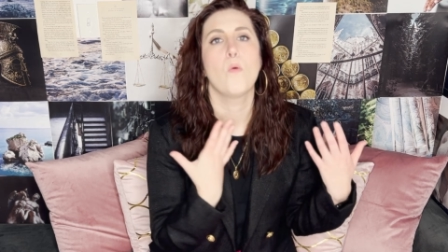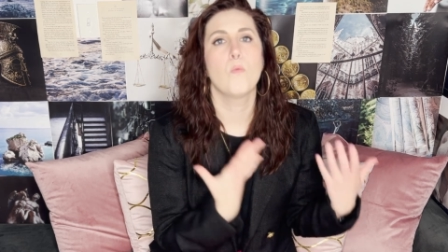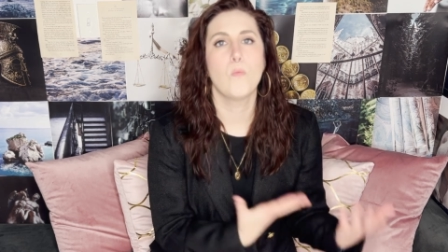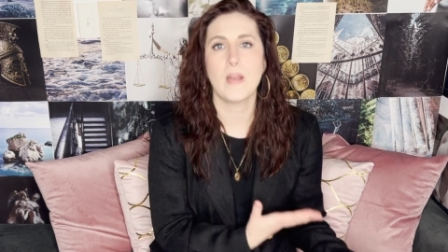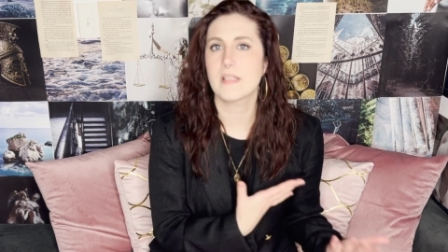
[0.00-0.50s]

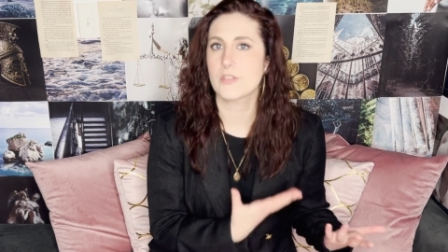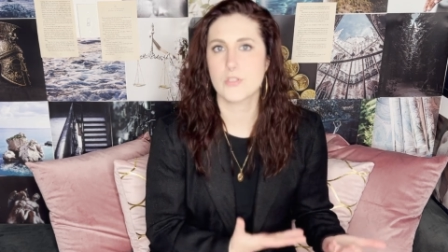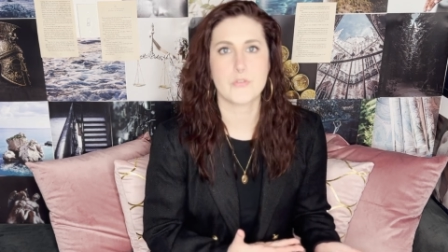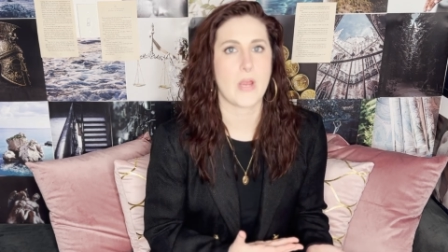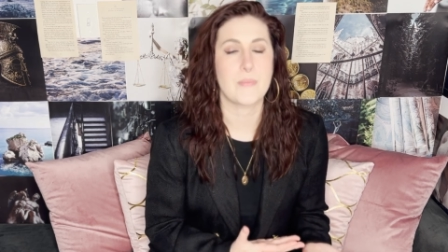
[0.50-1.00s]
what is
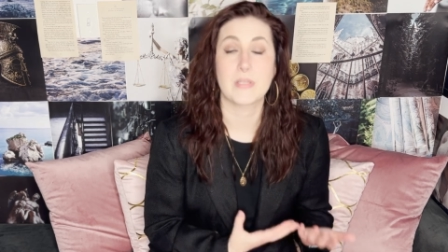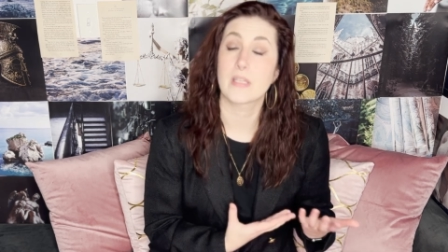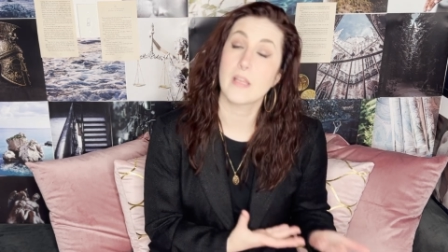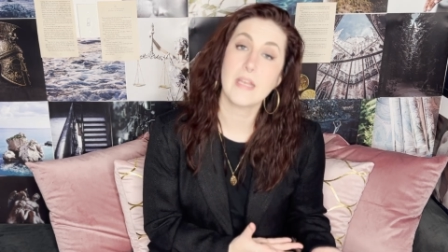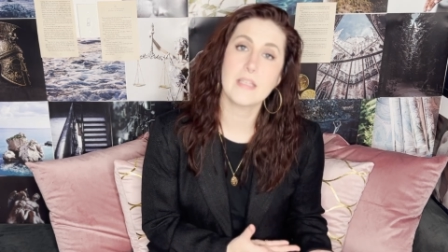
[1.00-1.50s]
described in The
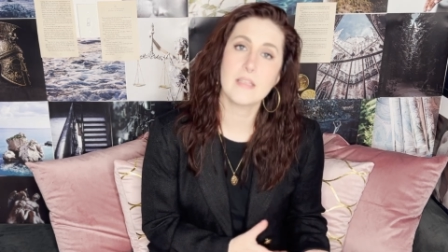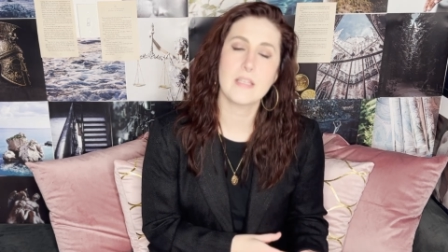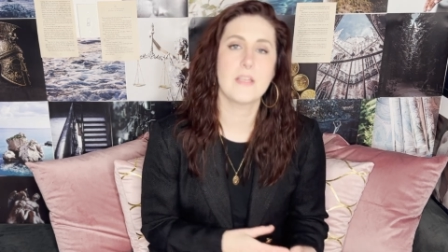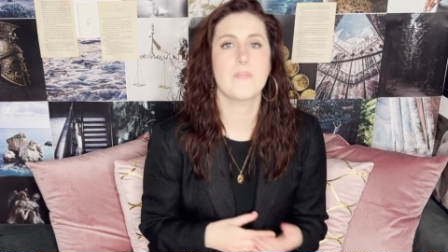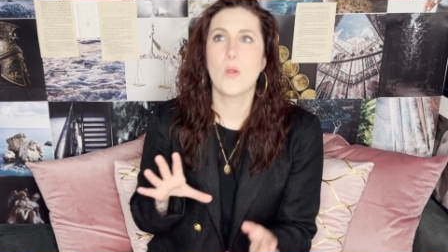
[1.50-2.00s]
Lightning
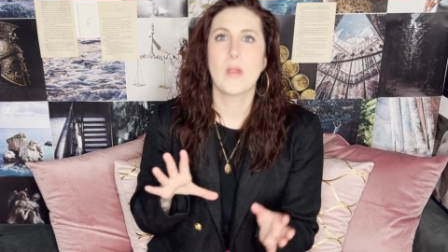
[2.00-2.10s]
Thief